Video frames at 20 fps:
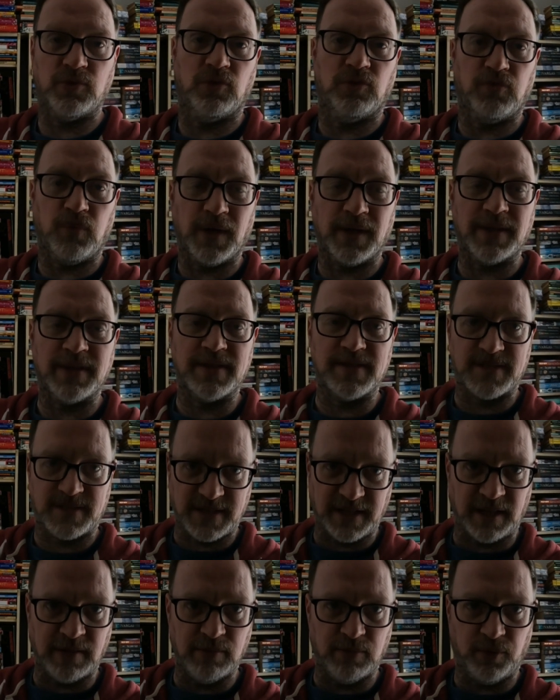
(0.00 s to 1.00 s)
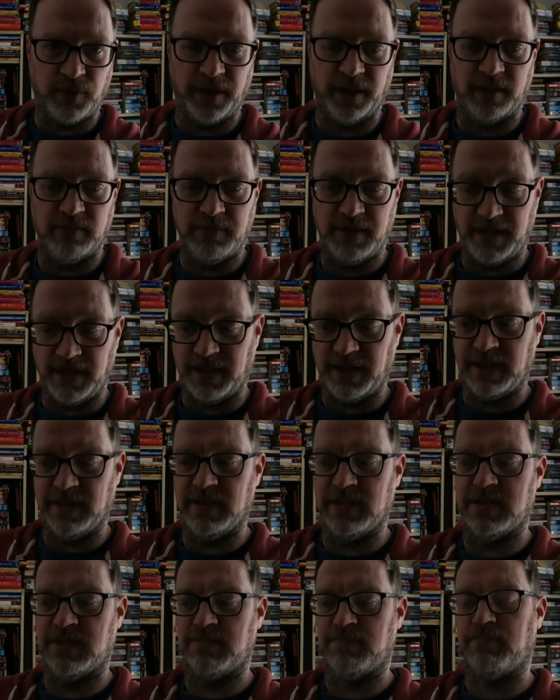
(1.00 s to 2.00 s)
of one sticking point at the minute
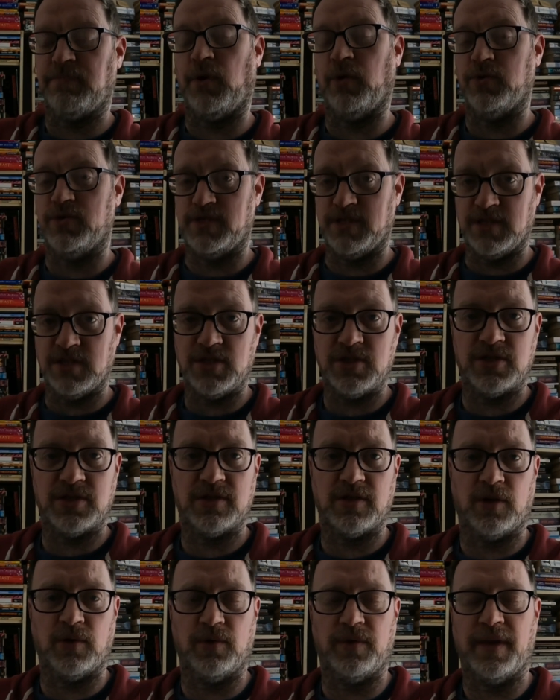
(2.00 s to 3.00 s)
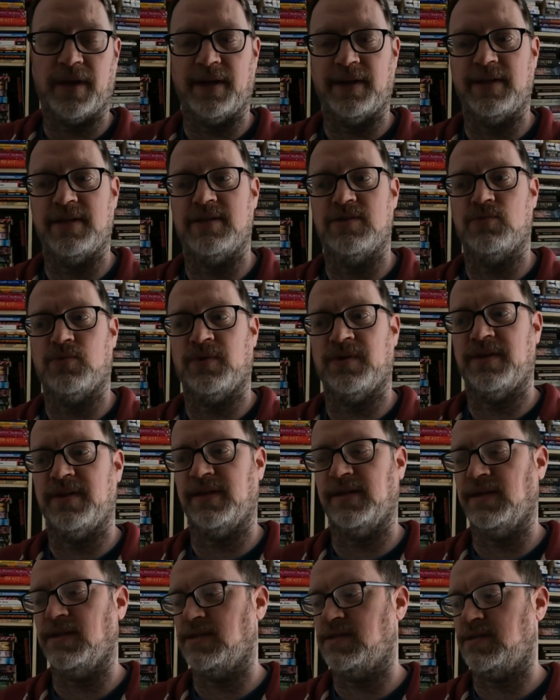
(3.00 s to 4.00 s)
is postage, so that is one
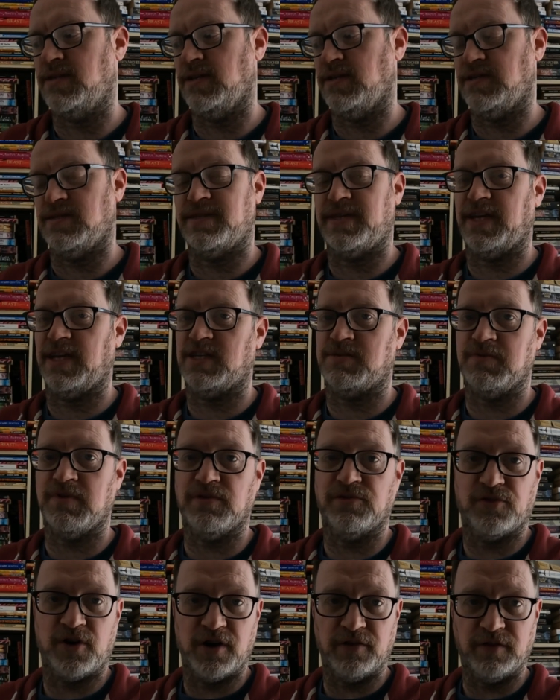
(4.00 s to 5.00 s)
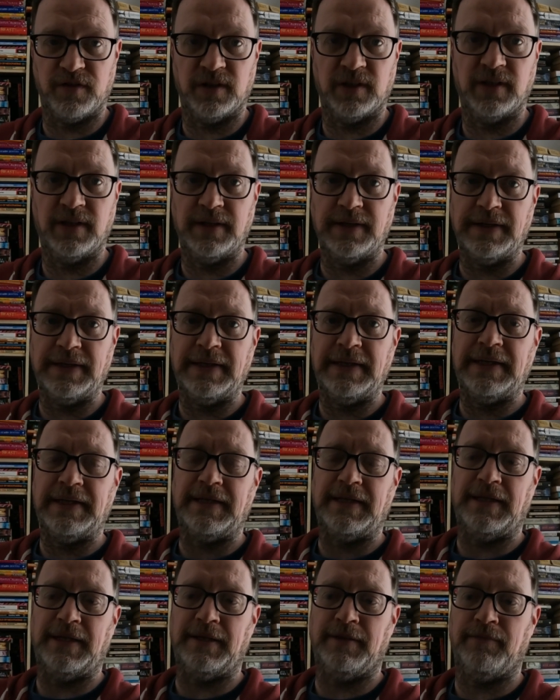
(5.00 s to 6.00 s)
thing. It just takes me forever.
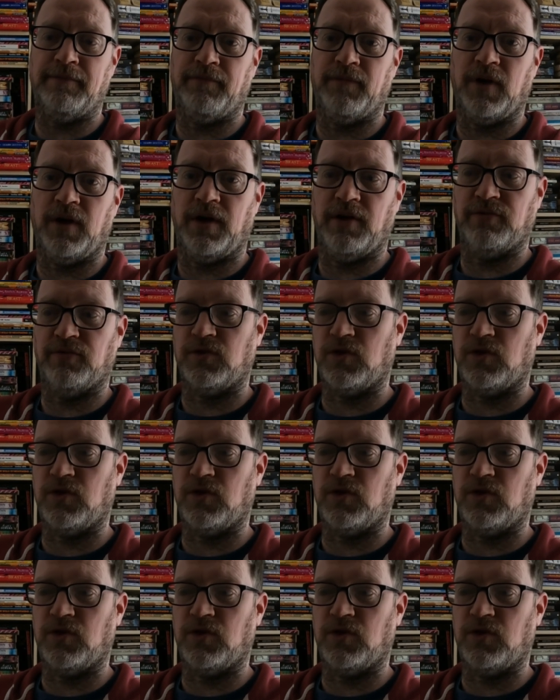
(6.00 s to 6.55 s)
I've